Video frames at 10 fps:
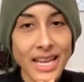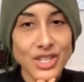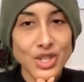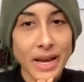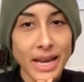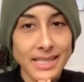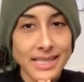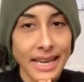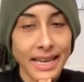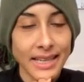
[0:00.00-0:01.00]
As you
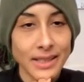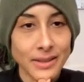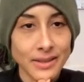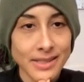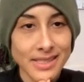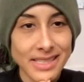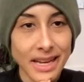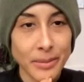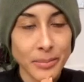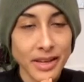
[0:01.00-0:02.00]
exhale,
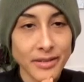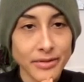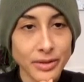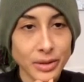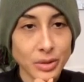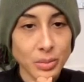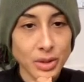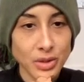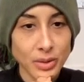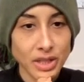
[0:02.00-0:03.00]
step that foot
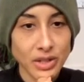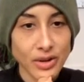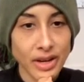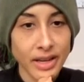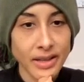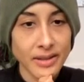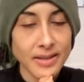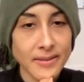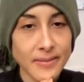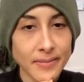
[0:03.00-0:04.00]
between your
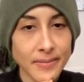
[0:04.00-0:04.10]
hands.